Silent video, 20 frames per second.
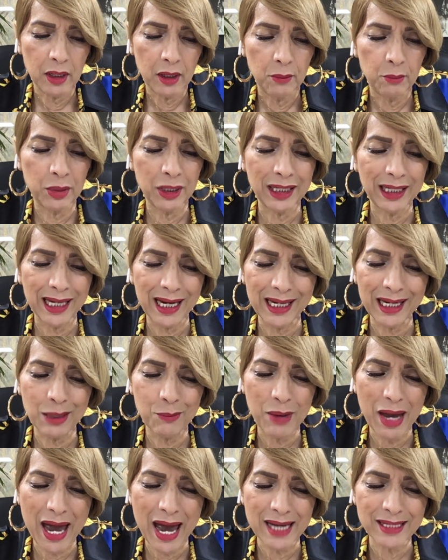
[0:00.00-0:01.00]
But let him
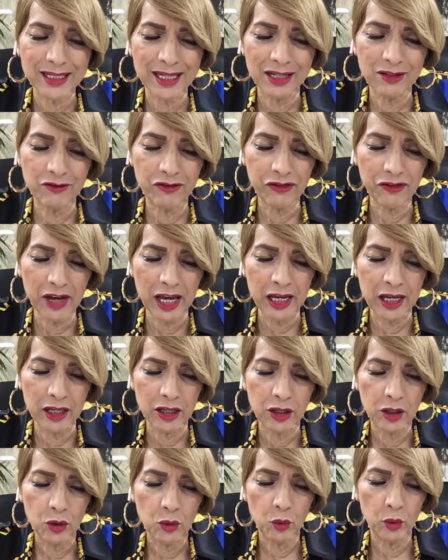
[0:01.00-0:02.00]
ask in faith,
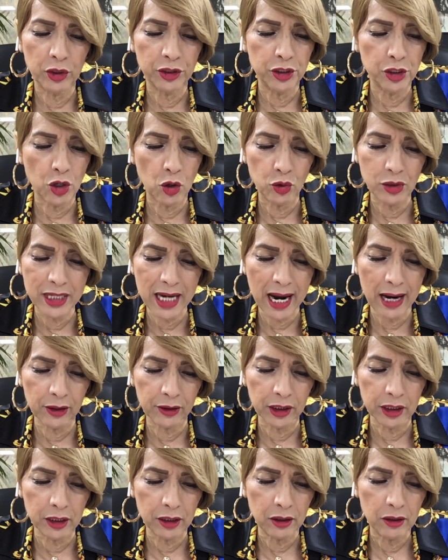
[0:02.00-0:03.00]
with no
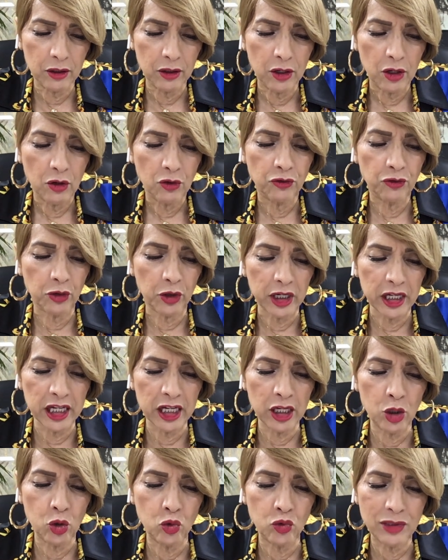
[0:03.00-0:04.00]
doubting, for he
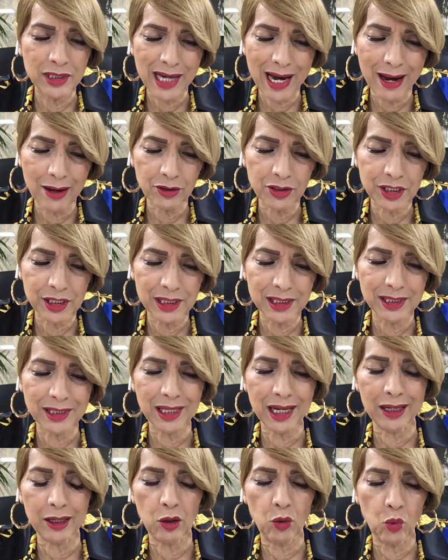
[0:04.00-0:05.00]
who doubts is
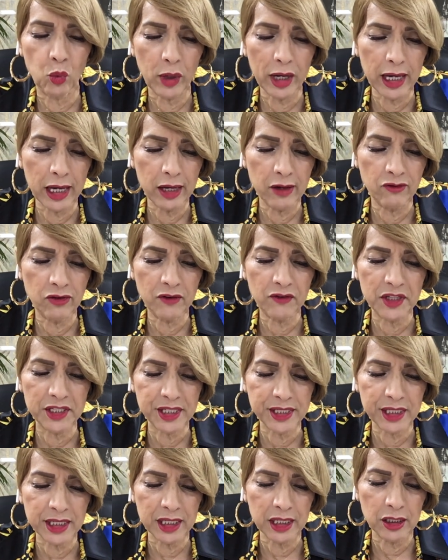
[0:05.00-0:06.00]
like a wave of the
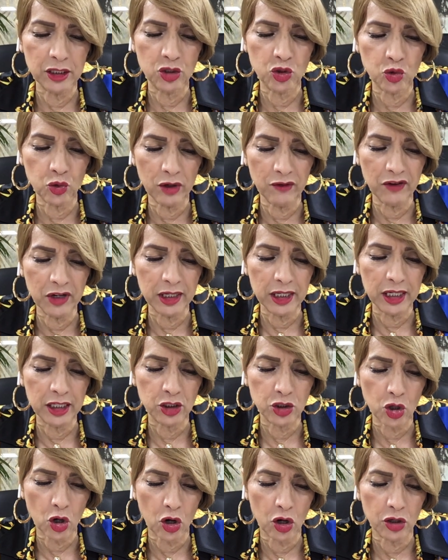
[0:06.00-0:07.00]
sea, driven and
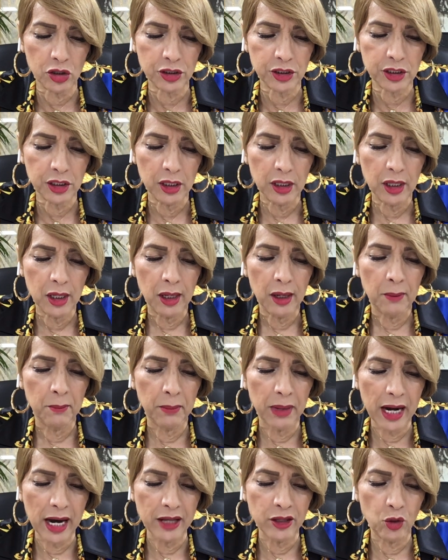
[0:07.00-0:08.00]
tossed
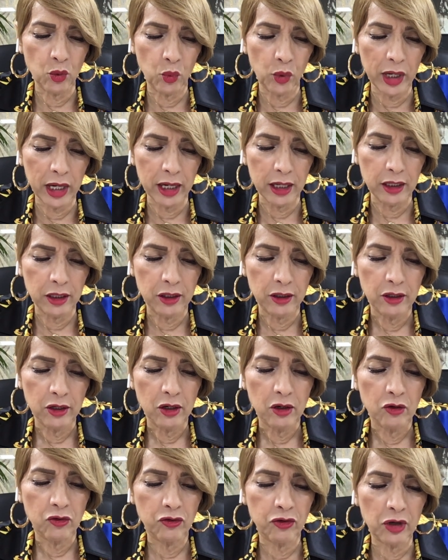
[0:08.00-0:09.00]
by the wind.
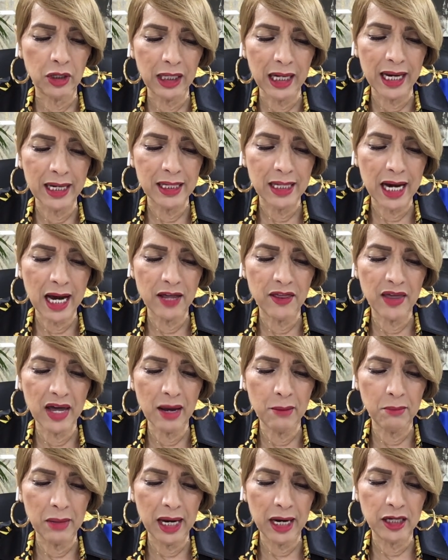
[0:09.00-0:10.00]
For let not
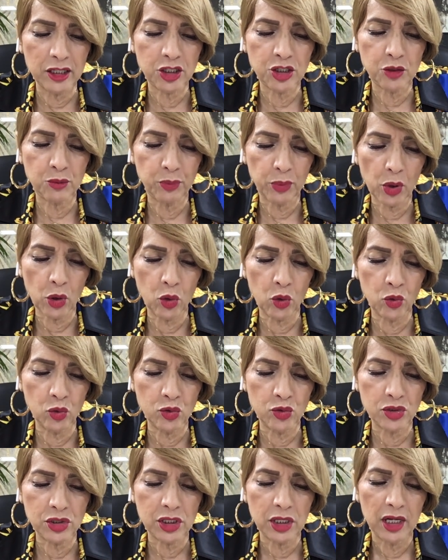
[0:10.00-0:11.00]
that man
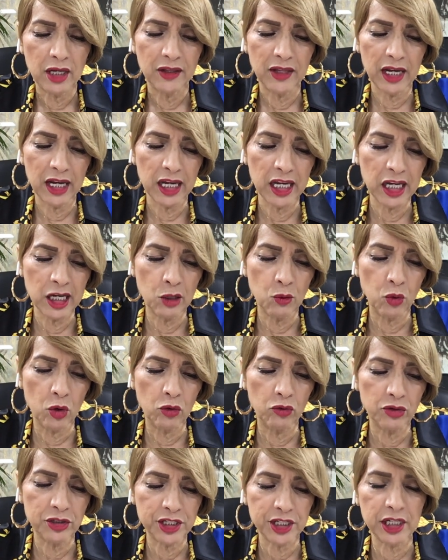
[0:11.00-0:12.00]
suppose that he will
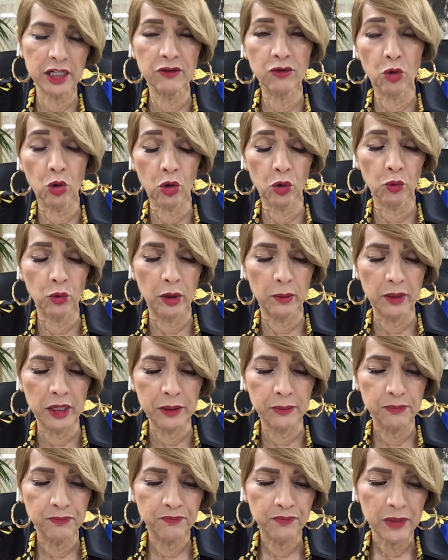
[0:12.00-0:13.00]
receive, or woman,